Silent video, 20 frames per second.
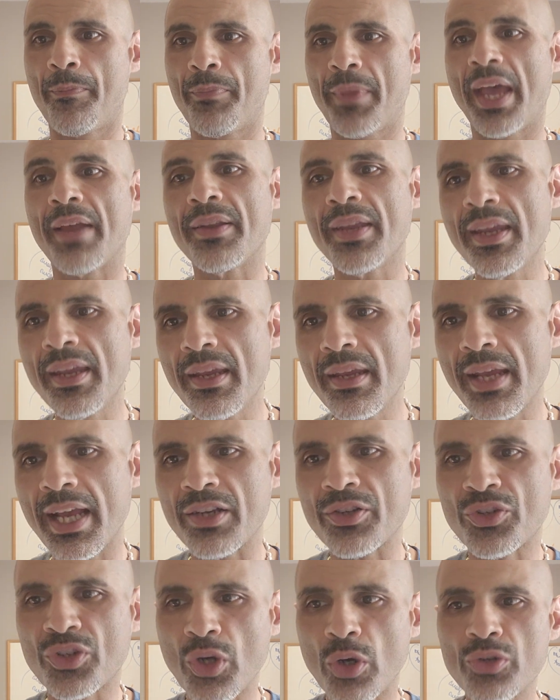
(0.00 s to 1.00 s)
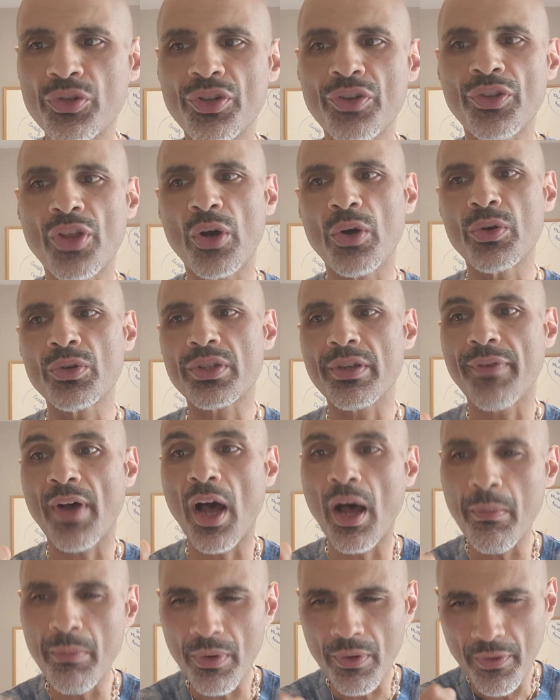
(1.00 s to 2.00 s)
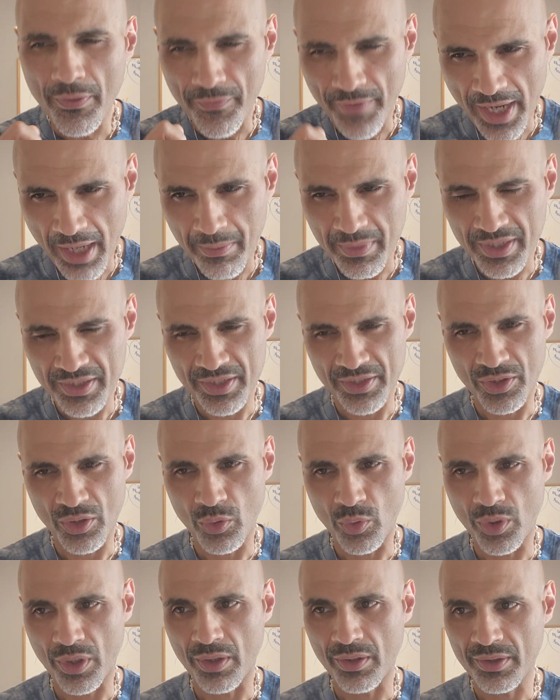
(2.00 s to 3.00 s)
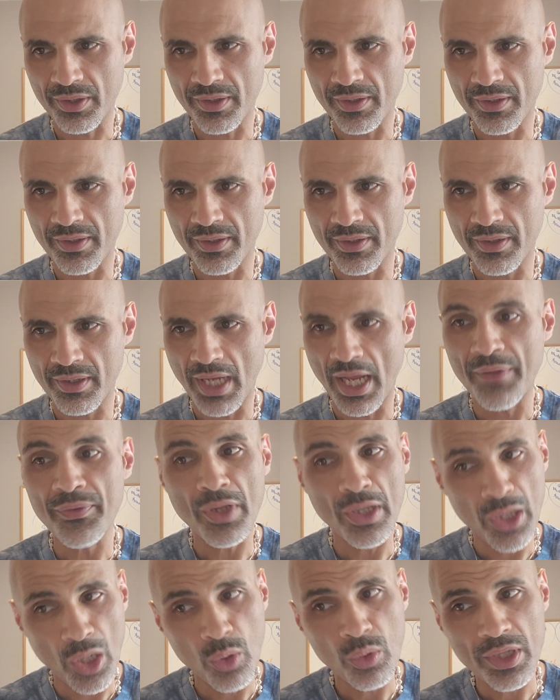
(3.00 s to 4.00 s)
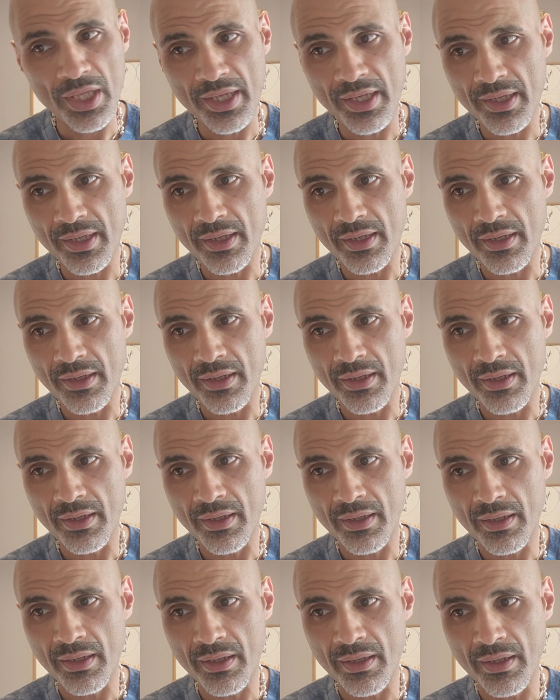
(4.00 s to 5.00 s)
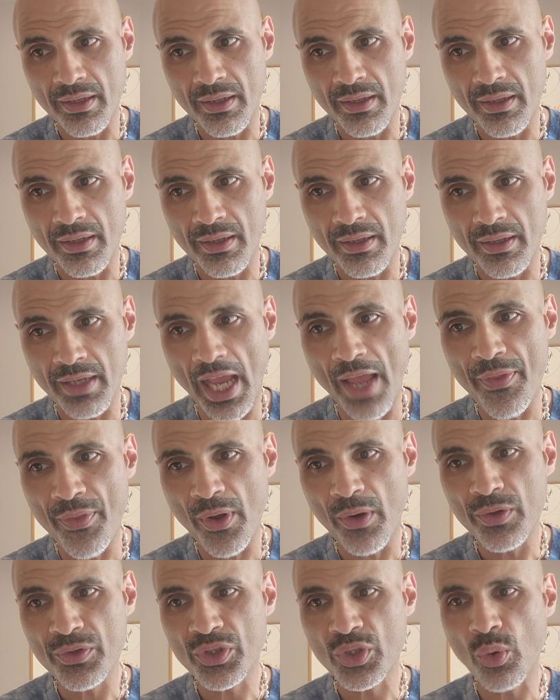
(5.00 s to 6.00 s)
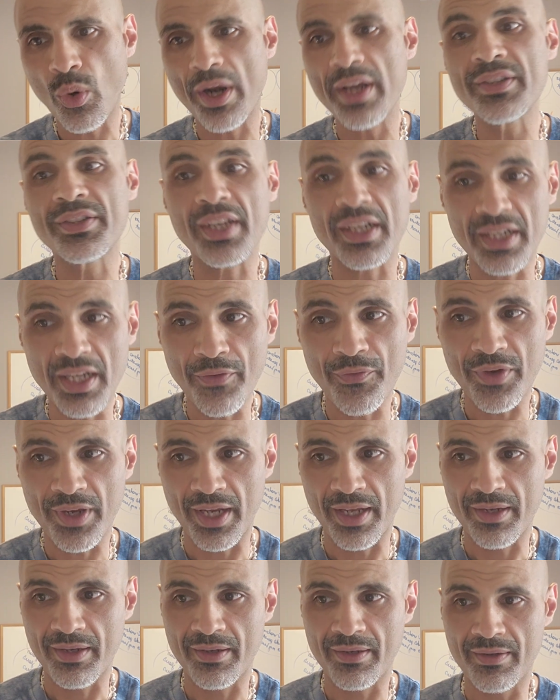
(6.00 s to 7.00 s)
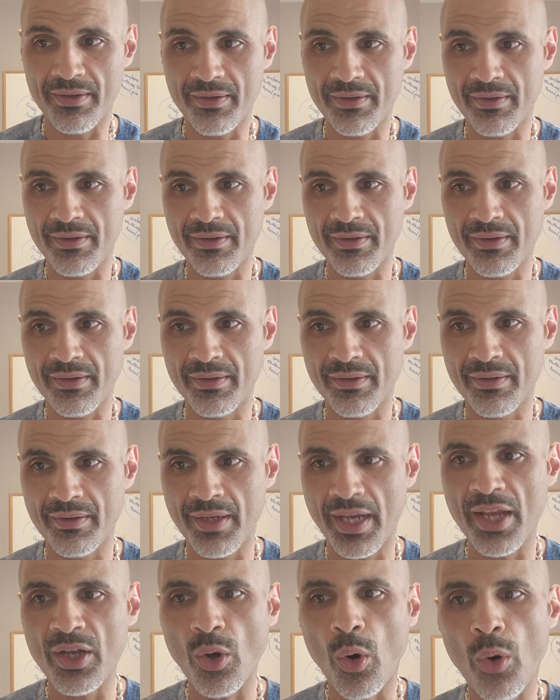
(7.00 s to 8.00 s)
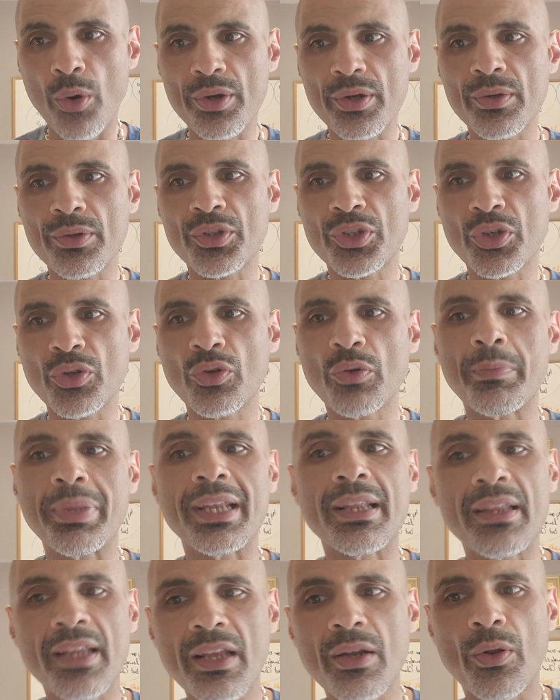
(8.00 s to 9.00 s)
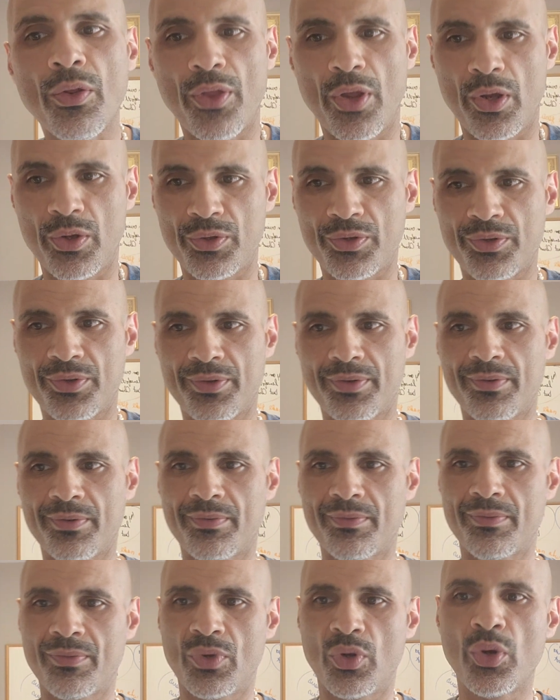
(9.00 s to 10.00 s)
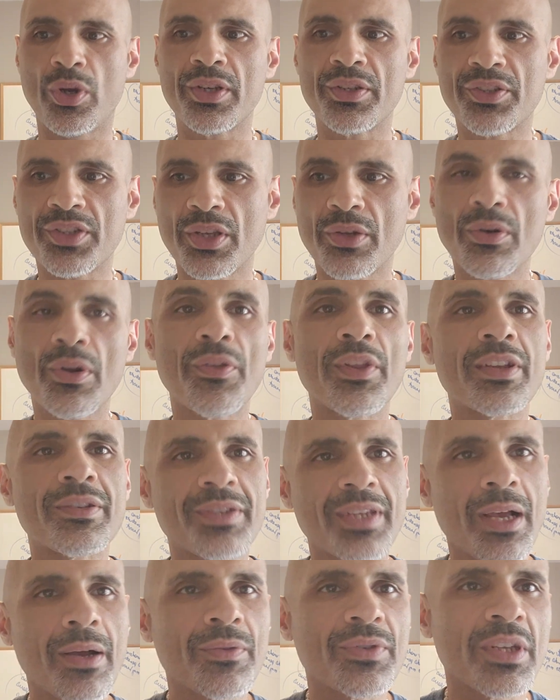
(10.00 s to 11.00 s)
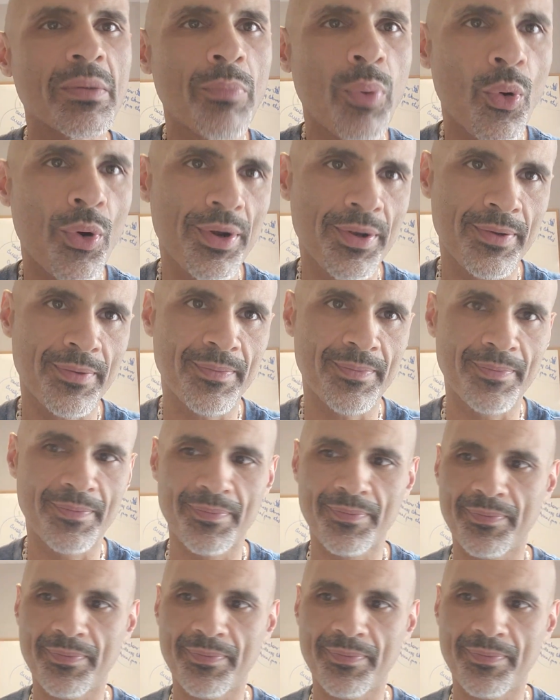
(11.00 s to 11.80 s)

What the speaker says: And he has chosen those of humble families in the world, and the lowly, and those who are insignificant, in order to belittle those who consider themselves important.